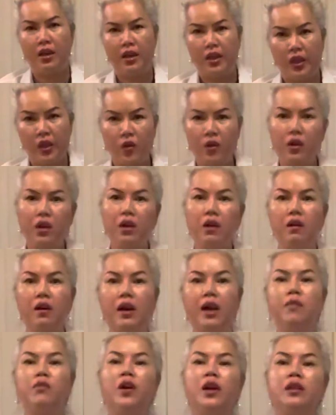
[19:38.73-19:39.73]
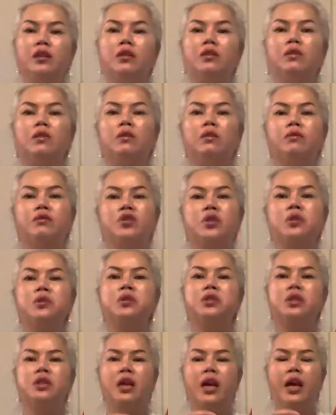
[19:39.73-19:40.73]
you know. I want to
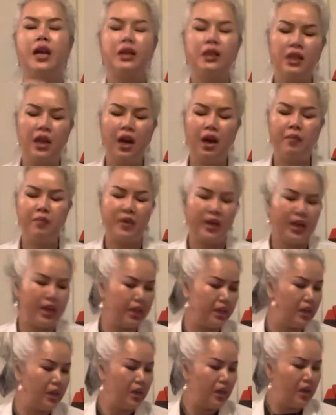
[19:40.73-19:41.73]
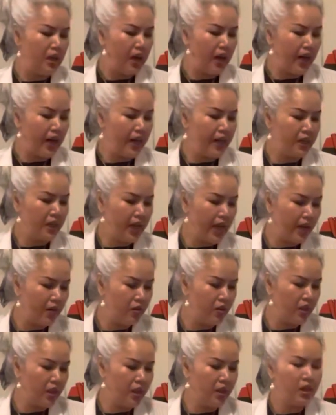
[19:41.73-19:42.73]
choose 10 top, and I
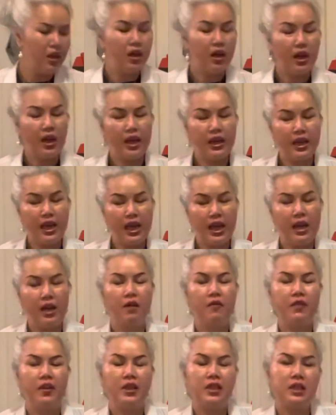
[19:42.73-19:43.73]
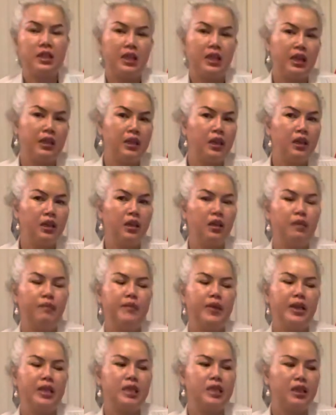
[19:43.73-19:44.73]
announce it, and I already send her a
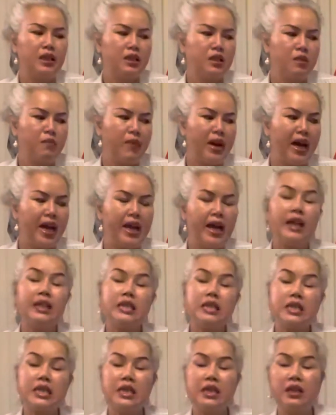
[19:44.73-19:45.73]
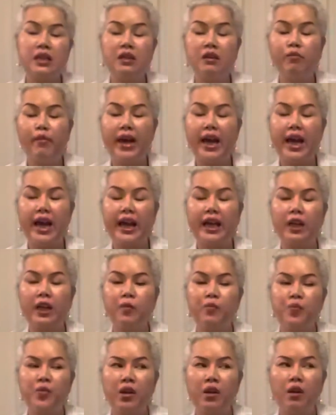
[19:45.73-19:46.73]
message by answer her back
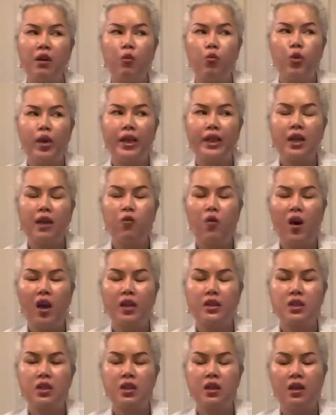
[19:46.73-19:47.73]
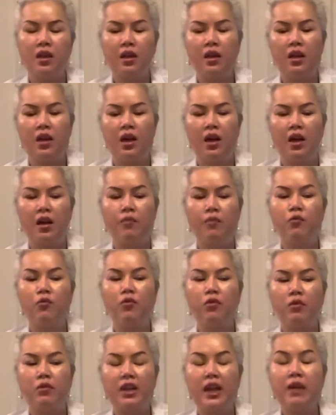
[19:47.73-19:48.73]
when I watch her
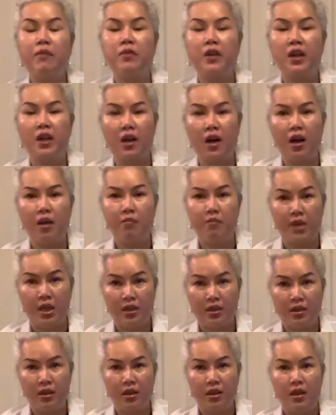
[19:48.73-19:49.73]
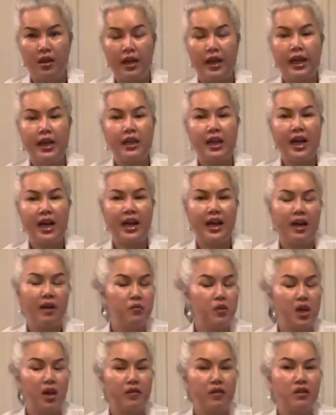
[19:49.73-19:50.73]
leave a comment, and I have
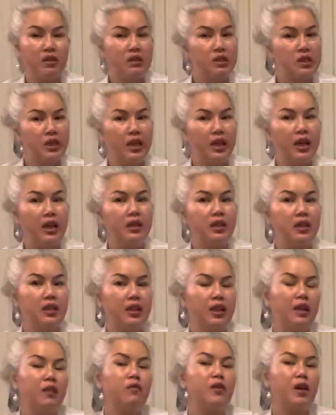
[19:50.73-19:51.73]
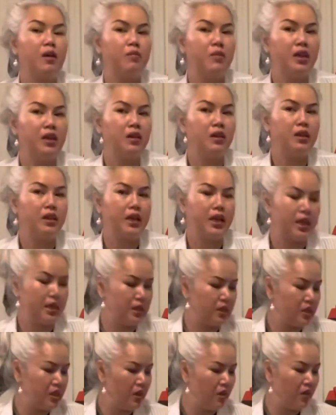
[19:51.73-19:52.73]
not received anything from her yet.
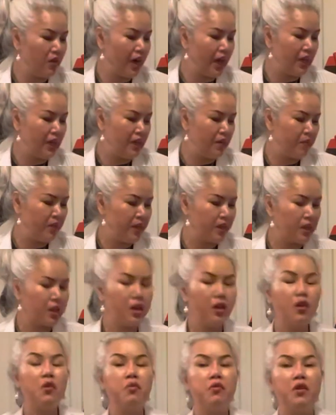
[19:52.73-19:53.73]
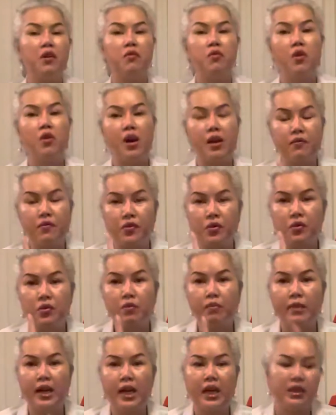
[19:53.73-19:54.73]
So I leave it go for one full
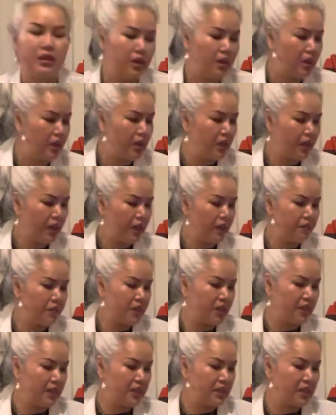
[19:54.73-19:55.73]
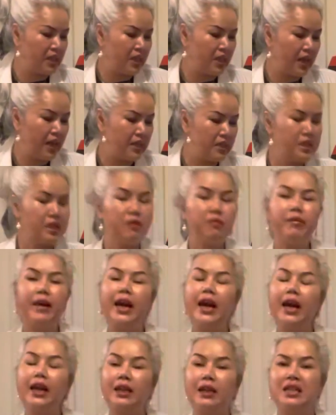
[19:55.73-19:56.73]
month. If she doesn't answer
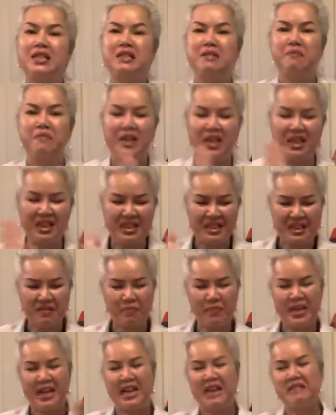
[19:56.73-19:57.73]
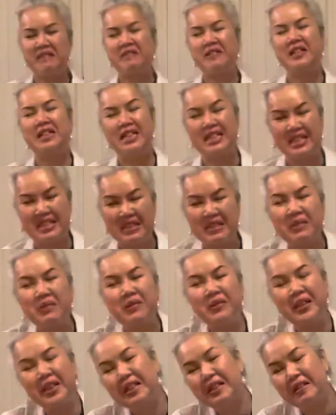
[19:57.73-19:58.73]
back, that means her parent is
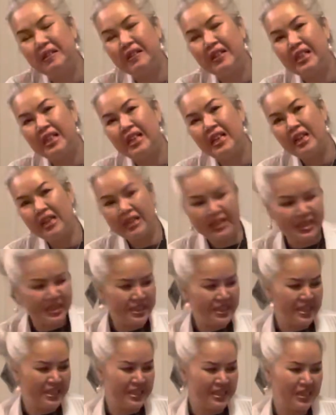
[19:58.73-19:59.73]
doing good. She's just